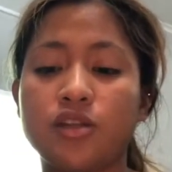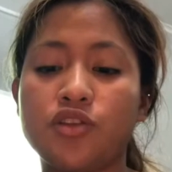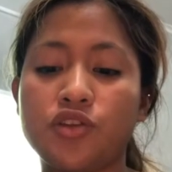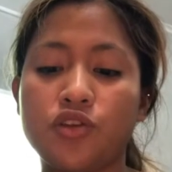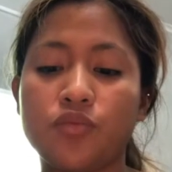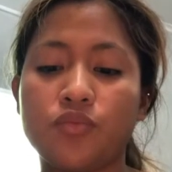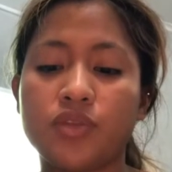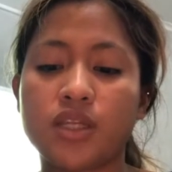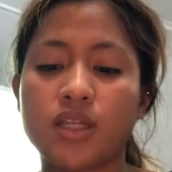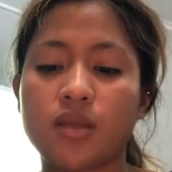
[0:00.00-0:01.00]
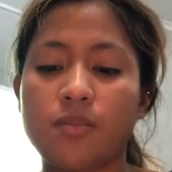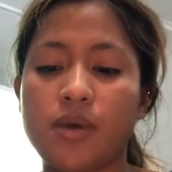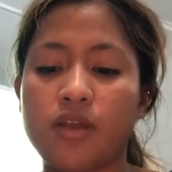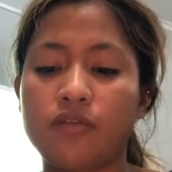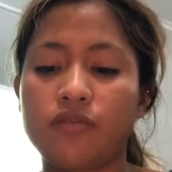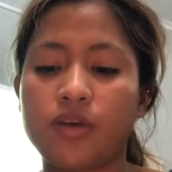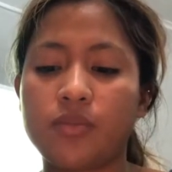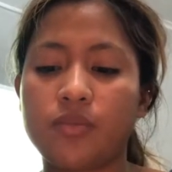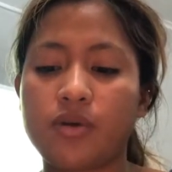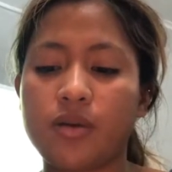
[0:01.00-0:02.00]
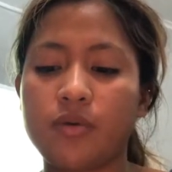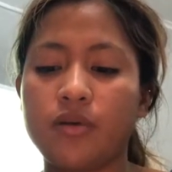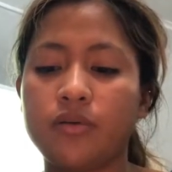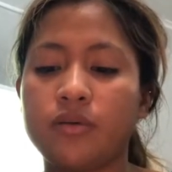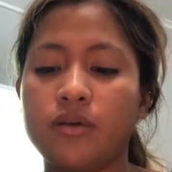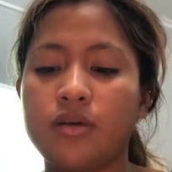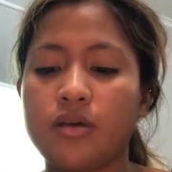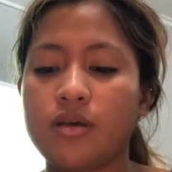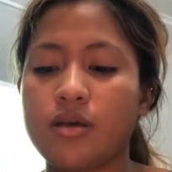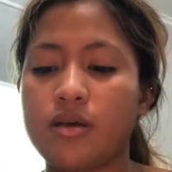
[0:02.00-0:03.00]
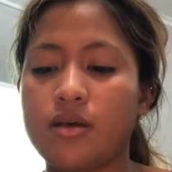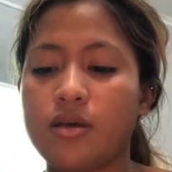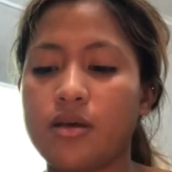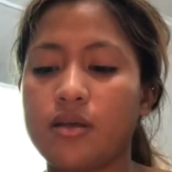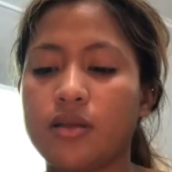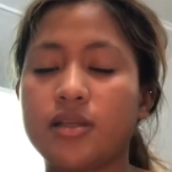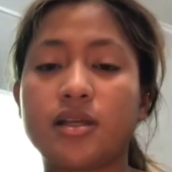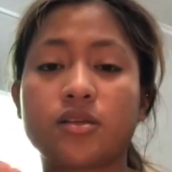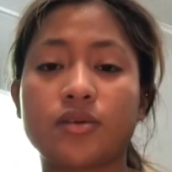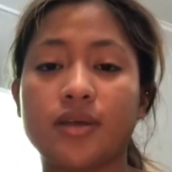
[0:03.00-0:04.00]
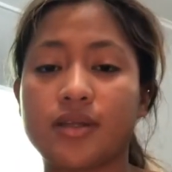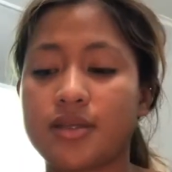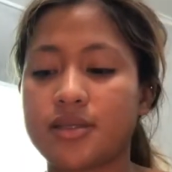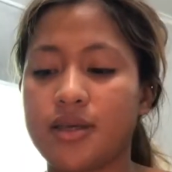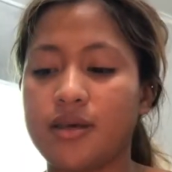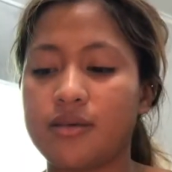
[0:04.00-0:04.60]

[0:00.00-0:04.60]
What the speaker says: dupe to the Benefit Primer. At least that's what I like to say.